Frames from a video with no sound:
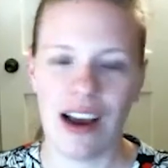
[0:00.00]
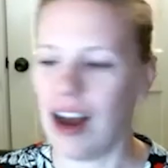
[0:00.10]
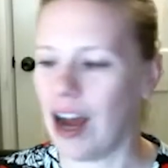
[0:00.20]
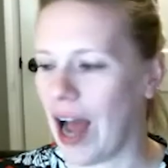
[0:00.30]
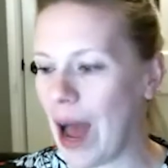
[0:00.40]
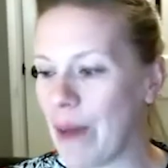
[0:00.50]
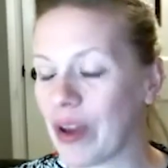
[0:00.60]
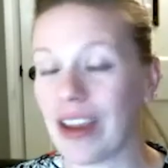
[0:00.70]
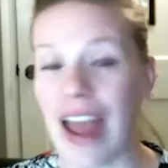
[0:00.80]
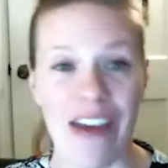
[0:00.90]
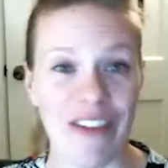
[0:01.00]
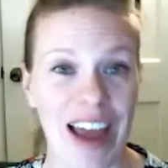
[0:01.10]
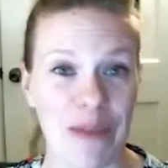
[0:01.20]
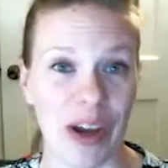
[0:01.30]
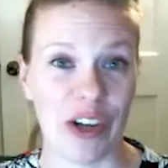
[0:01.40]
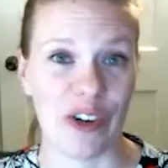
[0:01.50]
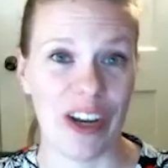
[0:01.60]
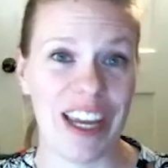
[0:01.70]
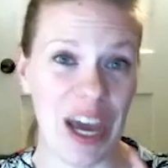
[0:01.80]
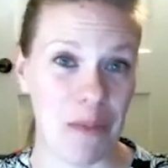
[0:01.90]
Uh, I haven't had my
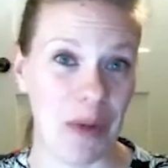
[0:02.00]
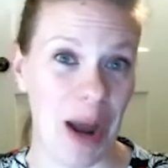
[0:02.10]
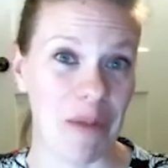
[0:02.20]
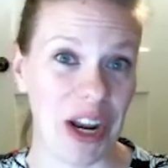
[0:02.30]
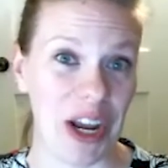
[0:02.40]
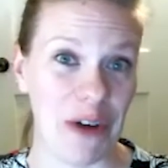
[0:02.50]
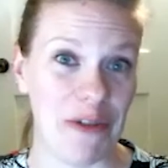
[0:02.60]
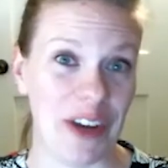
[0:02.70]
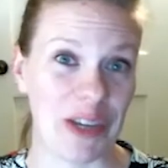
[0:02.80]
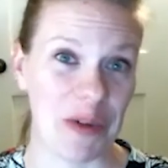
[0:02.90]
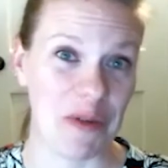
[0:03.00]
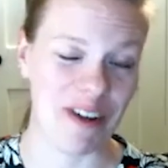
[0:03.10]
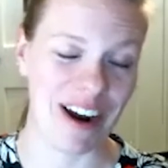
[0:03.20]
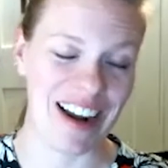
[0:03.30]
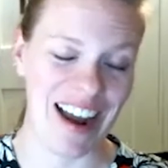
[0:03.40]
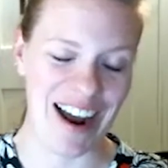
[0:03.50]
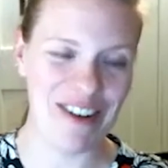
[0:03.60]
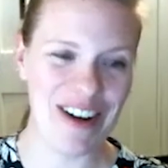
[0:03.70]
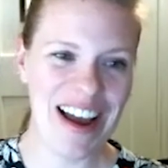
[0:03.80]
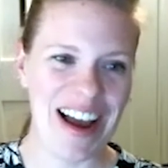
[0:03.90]
drink yet, but I'm going to go fix me one right now
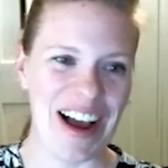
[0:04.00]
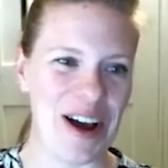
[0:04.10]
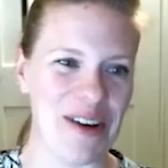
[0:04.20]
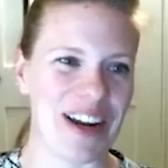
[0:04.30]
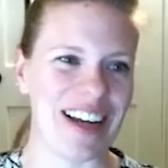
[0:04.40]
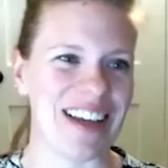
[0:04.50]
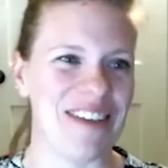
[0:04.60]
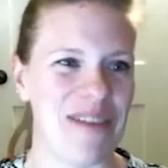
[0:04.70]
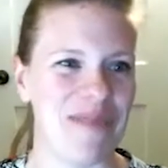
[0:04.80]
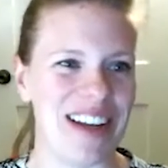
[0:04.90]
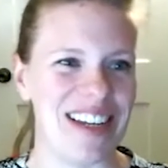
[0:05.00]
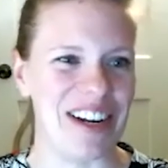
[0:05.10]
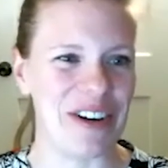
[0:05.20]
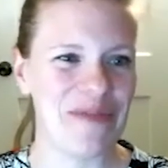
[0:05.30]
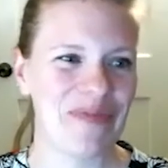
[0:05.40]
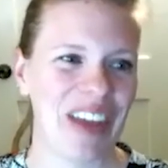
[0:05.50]
because uh, I've had my dinner.